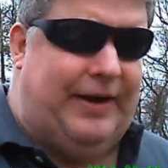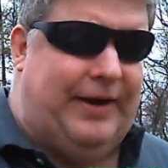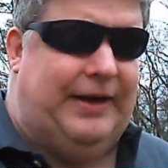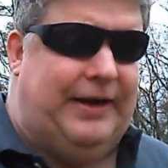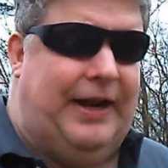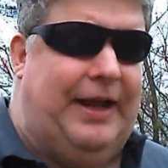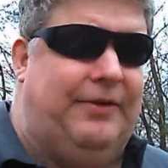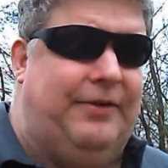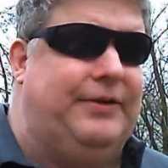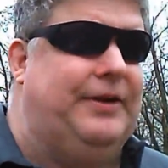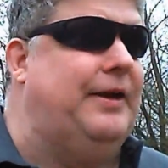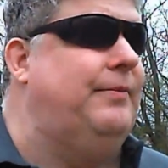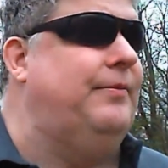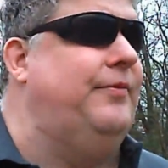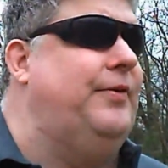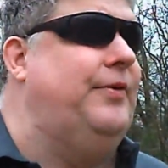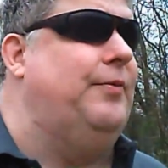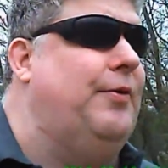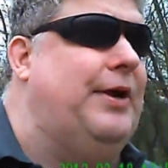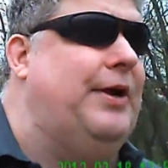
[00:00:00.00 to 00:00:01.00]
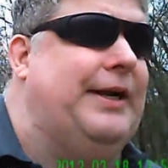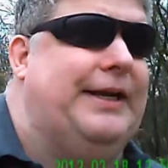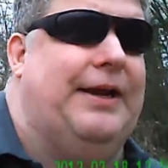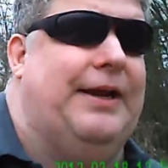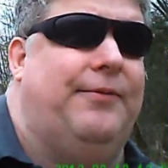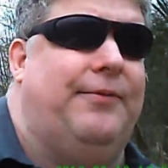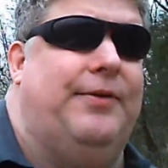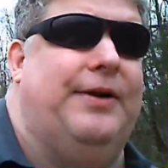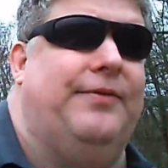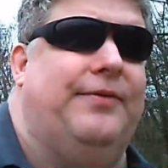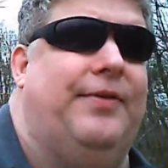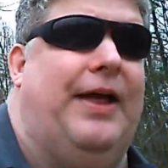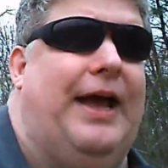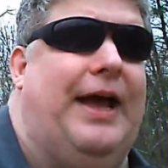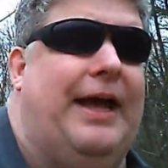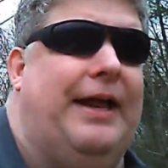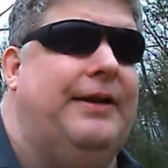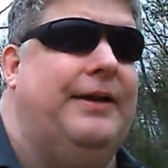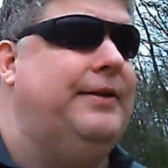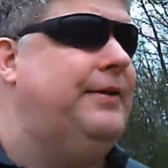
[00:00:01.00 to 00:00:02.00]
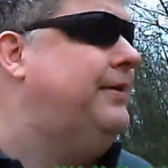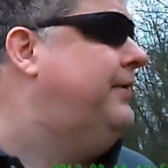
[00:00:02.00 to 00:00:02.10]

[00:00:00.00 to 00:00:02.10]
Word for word: final outcome if you wanted to get rid of that